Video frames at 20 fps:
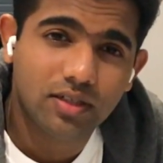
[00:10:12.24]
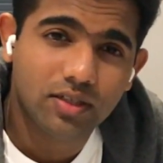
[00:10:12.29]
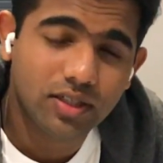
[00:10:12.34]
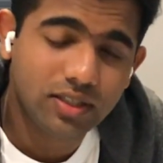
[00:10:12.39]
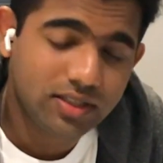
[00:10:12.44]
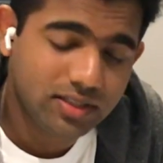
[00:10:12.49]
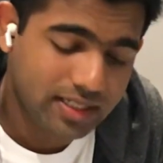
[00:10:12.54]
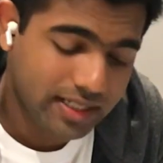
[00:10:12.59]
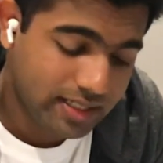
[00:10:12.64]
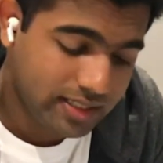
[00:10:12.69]

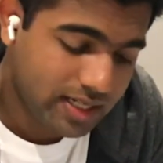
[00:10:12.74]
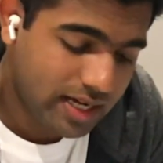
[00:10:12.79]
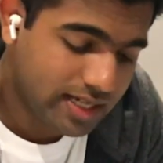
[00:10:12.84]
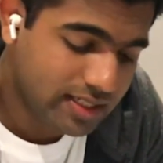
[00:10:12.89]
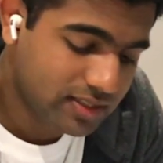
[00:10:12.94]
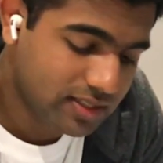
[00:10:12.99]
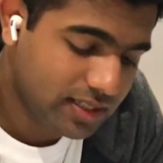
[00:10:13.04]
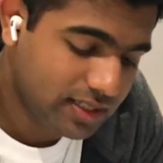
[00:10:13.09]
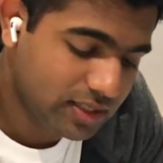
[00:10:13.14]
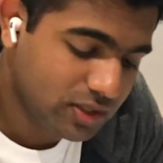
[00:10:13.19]
There's a
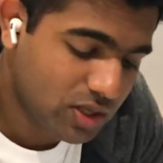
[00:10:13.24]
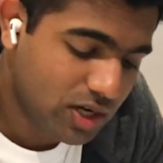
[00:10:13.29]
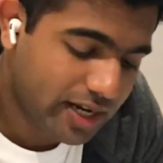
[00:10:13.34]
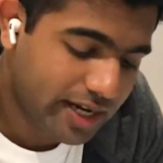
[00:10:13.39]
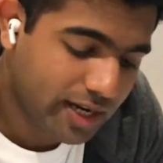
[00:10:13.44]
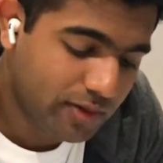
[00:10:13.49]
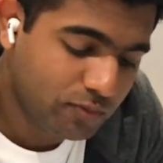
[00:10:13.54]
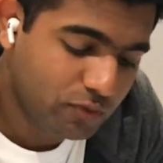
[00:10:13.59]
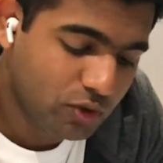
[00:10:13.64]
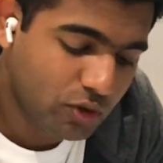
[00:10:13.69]
chance that you
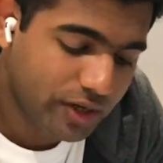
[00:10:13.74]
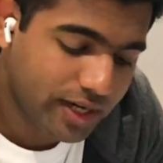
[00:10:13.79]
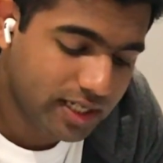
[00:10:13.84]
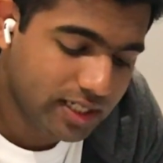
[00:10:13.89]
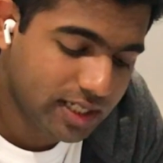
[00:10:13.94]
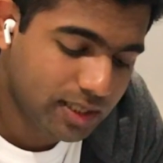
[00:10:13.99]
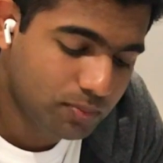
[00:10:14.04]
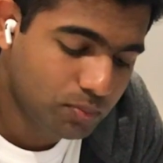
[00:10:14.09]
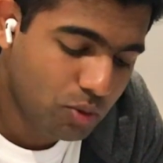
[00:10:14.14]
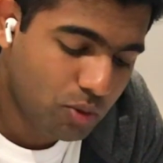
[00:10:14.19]
can forget
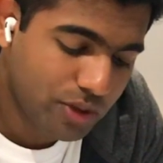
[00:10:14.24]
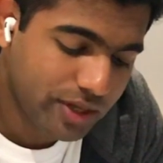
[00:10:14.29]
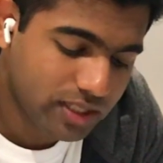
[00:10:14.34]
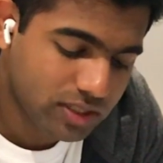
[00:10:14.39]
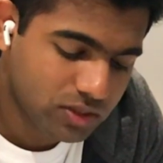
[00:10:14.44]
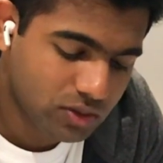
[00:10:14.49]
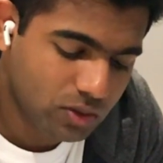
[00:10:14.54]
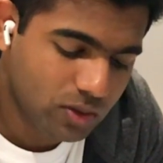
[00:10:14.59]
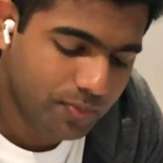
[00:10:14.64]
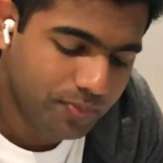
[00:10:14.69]
that point,
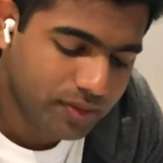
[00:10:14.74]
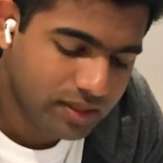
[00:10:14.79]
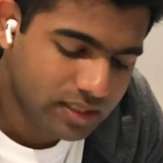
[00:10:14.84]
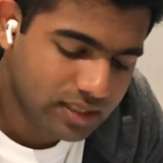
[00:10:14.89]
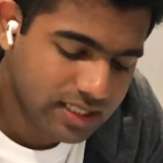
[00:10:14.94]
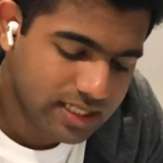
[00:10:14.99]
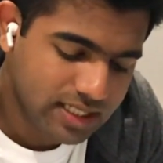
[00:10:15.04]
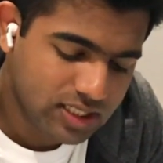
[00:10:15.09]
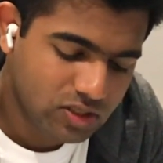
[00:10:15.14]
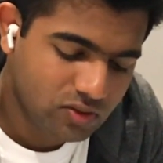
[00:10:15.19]
so
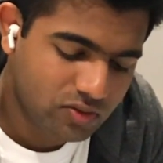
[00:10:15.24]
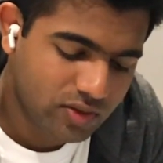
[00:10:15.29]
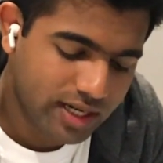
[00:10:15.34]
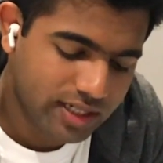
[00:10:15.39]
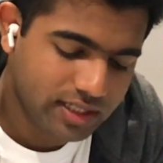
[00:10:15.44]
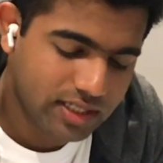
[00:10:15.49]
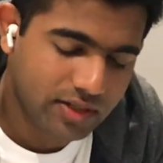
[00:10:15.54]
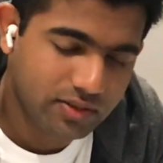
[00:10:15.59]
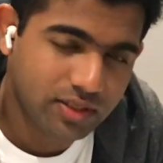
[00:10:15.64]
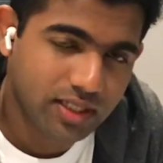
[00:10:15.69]
just
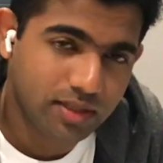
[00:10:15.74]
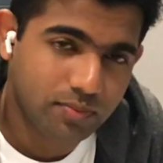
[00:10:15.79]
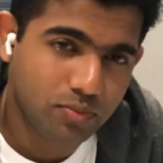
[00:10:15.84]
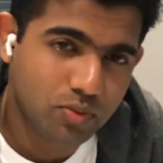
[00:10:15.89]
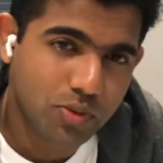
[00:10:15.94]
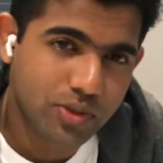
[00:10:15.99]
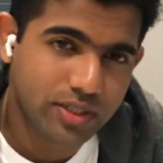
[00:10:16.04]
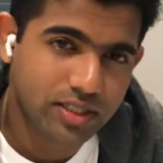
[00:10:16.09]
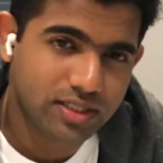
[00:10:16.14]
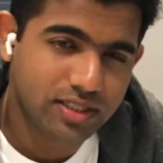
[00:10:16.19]
write down that
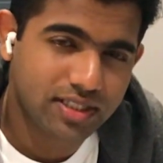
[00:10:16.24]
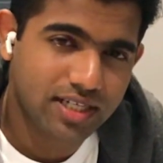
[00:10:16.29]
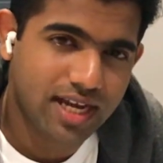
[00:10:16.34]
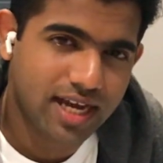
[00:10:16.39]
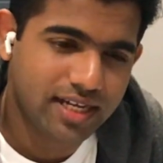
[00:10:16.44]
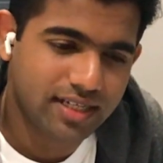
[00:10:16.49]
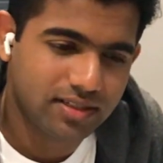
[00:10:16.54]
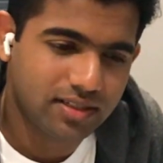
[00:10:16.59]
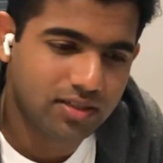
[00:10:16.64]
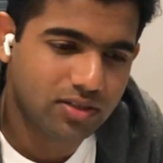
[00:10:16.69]
points in
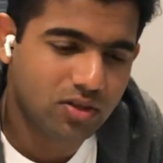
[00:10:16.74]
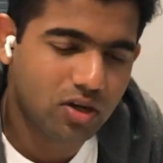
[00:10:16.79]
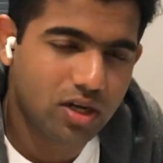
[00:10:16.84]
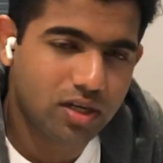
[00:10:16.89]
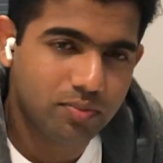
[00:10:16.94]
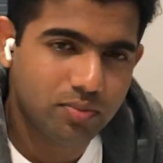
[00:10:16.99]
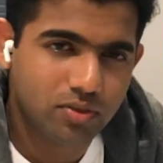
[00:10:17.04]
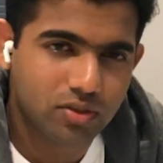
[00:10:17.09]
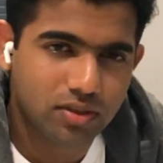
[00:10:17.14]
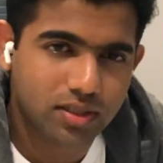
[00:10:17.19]
another
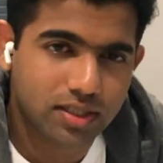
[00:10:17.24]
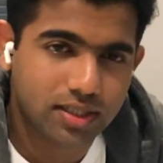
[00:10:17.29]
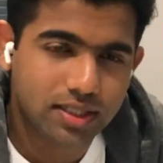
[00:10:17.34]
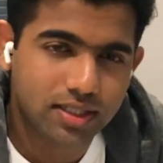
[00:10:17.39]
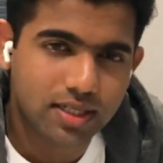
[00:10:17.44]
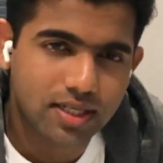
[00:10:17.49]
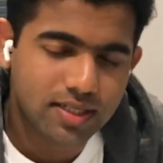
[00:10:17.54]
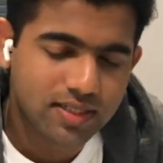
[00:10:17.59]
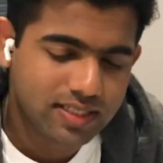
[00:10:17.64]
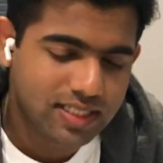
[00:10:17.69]
notebook.
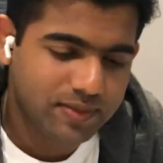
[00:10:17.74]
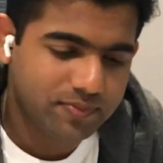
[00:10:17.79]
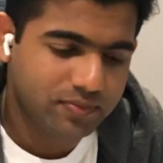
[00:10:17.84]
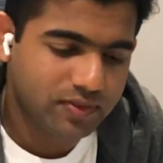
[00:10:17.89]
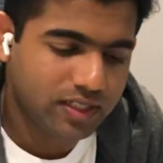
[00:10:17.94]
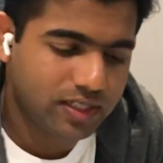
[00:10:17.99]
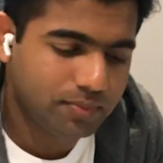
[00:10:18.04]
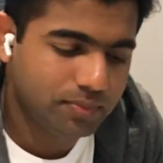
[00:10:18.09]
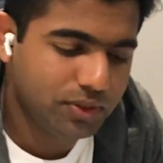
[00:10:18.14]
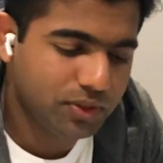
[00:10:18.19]

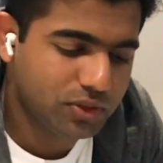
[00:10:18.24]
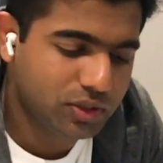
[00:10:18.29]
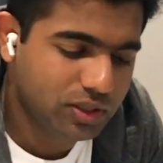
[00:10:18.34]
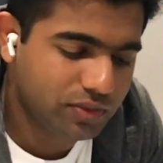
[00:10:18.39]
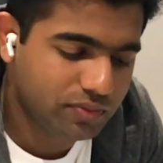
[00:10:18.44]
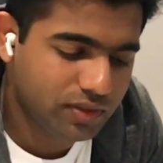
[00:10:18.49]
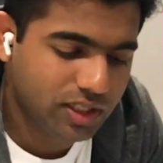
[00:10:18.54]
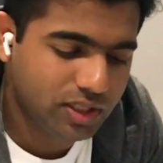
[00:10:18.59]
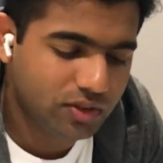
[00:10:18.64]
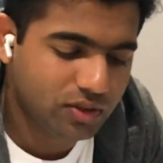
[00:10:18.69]
Somewhere
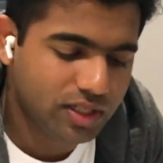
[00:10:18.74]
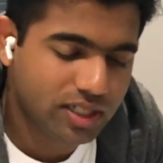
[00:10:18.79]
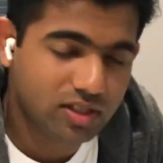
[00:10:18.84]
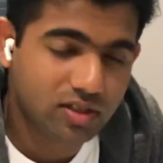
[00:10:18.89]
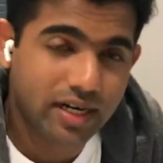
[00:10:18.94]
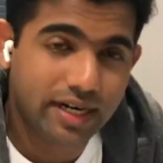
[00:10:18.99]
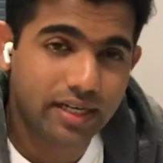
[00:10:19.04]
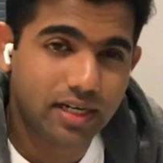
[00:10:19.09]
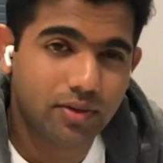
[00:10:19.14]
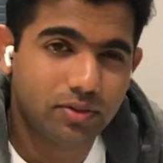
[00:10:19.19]
beautifully you can
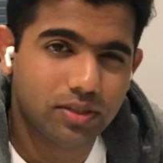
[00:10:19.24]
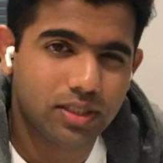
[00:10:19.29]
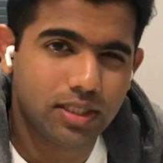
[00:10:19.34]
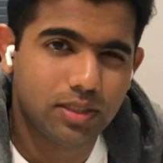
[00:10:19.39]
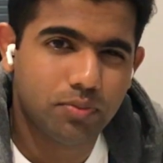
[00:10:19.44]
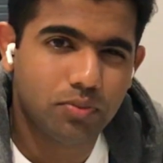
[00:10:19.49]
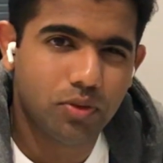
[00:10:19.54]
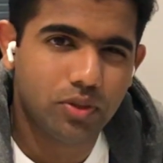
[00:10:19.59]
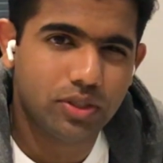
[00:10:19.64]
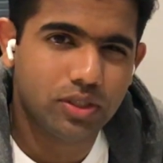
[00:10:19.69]
write down
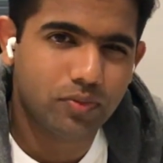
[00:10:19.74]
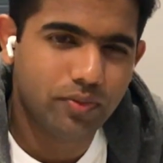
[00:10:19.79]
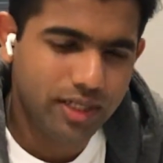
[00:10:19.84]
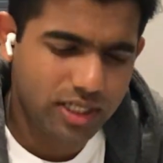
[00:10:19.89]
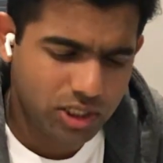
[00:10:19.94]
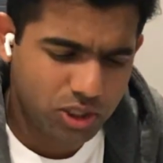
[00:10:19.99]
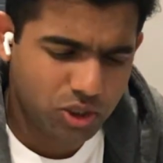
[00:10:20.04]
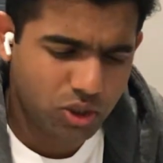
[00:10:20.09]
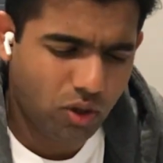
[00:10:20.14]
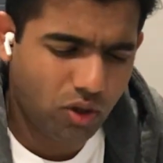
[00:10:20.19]
that points.
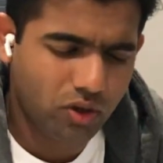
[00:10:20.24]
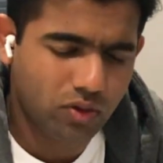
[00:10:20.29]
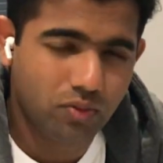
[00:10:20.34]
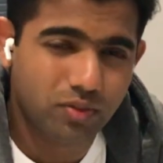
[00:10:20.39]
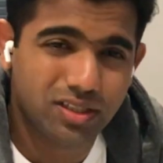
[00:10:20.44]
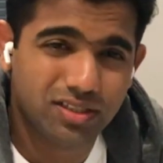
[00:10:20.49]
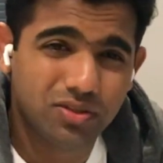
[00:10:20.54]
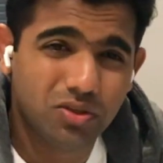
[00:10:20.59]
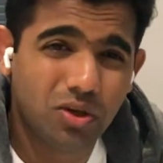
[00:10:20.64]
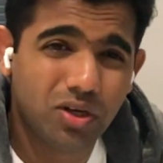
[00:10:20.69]
Very short
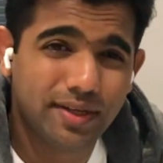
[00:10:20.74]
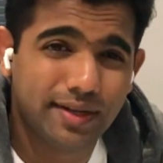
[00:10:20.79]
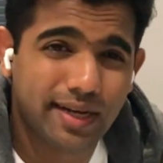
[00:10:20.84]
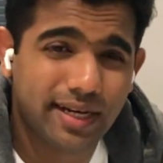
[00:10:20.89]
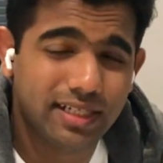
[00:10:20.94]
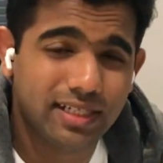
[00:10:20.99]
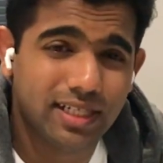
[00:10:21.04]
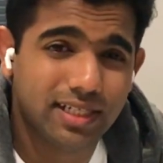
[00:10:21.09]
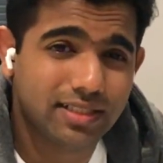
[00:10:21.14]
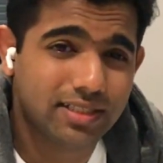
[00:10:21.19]
one. Don't
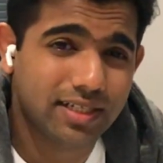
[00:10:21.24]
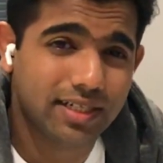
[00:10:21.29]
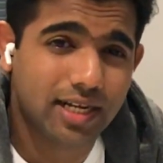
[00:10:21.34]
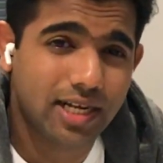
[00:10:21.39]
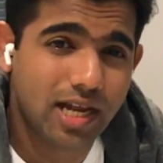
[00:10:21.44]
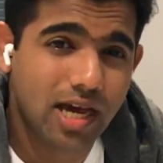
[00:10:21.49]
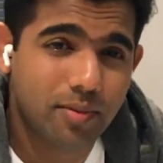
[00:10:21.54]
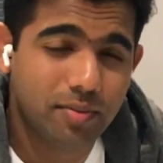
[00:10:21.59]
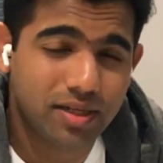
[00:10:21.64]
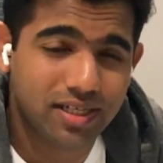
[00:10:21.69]
write as an
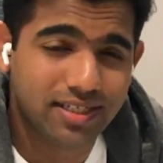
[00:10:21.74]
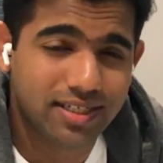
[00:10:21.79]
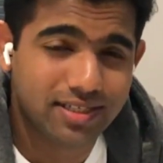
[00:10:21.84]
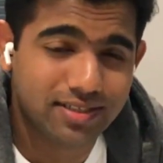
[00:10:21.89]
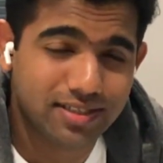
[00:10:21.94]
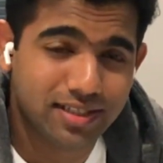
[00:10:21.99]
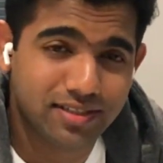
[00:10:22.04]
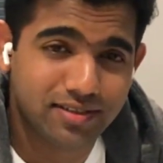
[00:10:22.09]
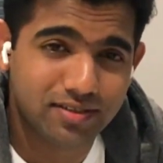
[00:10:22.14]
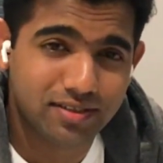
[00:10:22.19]
elaborate
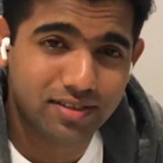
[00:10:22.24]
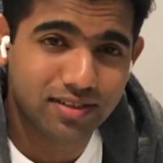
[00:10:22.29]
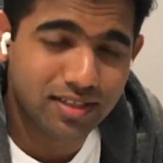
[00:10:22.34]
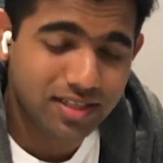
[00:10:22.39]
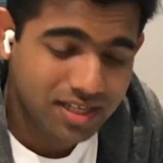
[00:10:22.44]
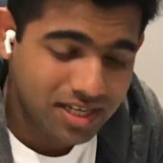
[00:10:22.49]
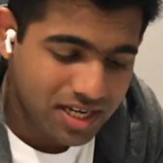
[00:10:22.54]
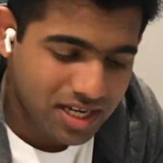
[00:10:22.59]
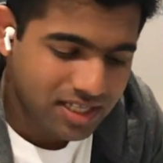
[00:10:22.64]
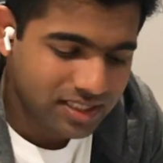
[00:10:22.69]
essay there,
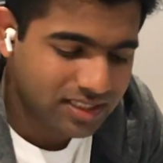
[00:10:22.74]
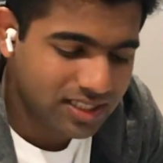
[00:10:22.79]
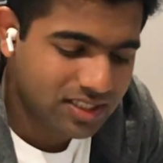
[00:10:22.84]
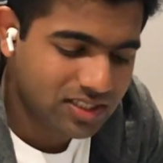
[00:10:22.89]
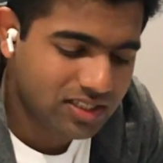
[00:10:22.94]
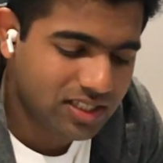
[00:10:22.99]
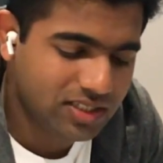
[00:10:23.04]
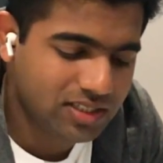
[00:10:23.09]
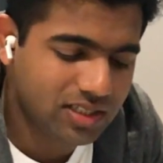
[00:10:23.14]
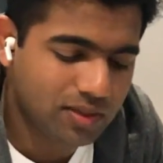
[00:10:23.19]

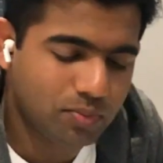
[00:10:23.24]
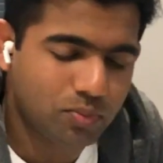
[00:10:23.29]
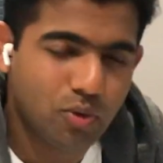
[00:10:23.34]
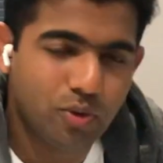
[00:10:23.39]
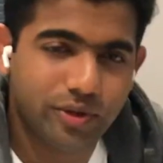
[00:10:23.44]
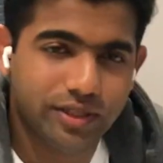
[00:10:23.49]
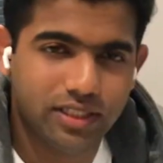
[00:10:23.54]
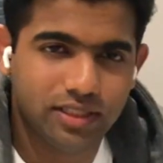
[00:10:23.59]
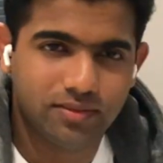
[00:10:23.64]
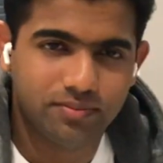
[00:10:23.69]
just as the
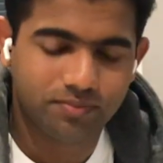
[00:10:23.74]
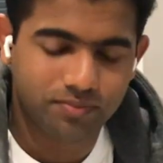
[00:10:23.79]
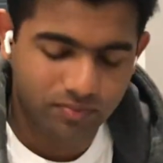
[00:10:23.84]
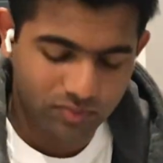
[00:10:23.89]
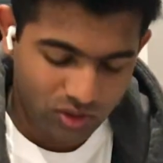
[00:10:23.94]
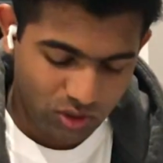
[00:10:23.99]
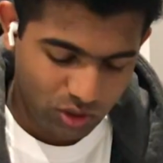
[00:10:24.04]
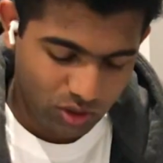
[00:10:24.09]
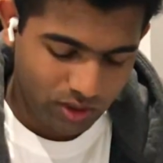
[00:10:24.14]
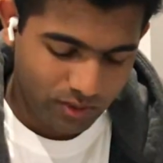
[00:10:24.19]
point.
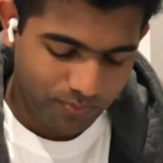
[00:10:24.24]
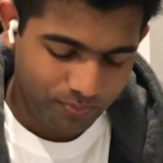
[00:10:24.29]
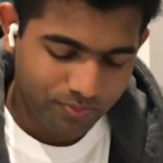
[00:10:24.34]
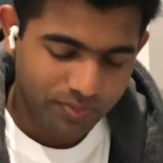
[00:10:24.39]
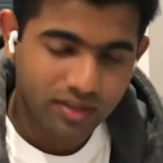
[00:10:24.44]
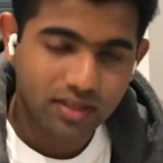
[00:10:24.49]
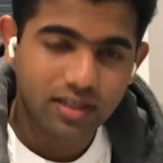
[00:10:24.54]
So,